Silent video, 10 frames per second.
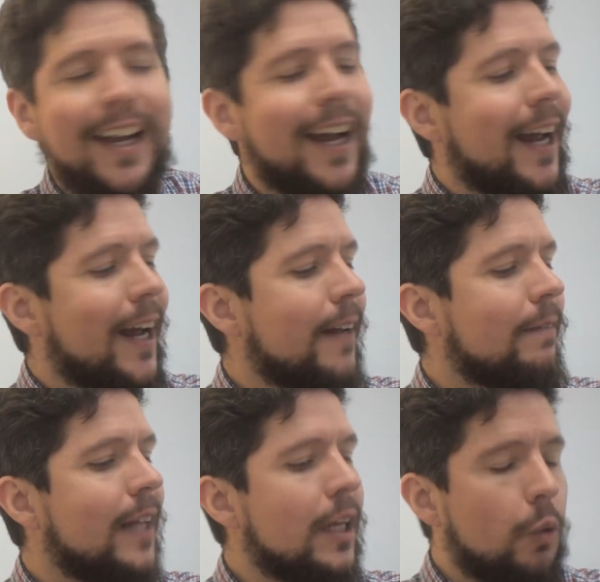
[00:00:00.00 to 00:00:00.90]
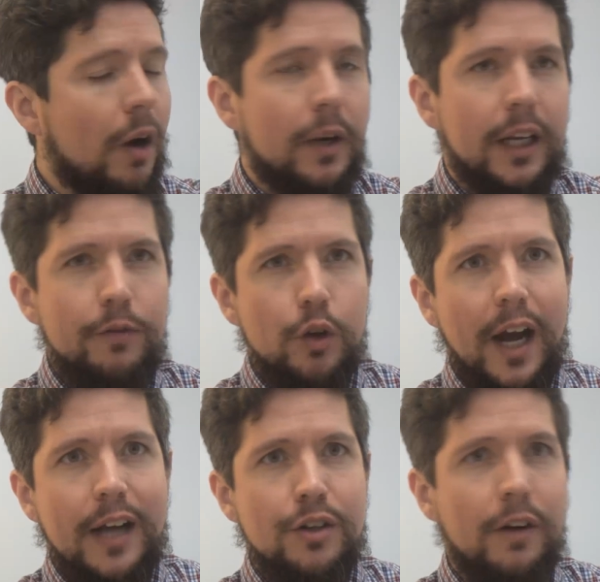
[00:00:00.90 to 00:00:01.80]
And that's why I want to give you
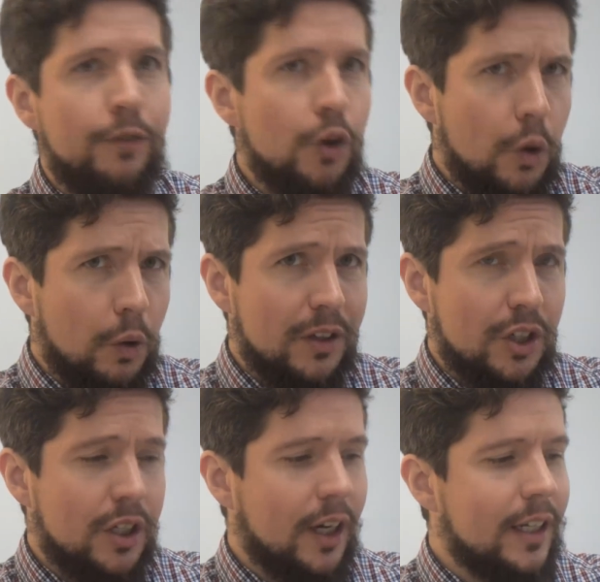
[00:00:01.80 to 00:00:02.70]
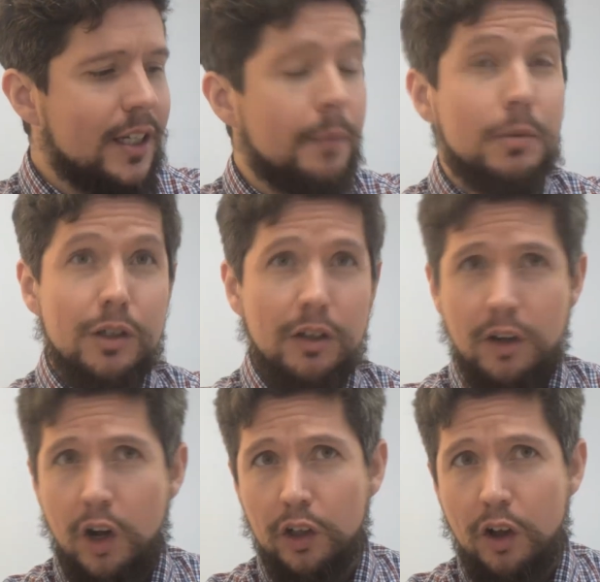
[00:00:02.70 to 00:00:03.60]
guys a few study tips
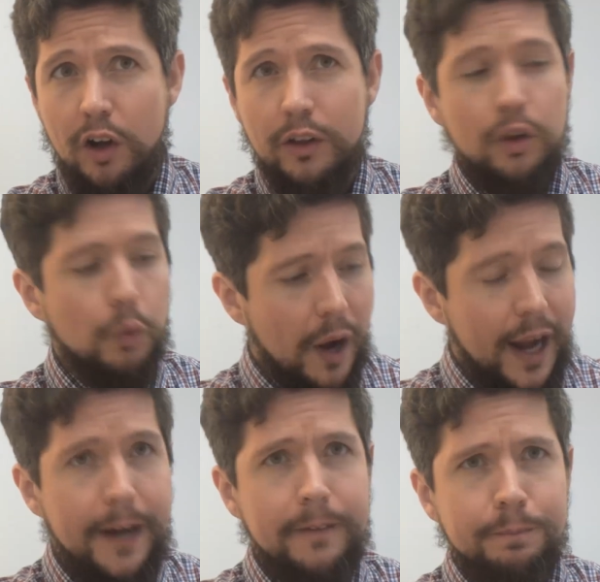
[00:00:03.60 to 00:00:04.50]
along the way.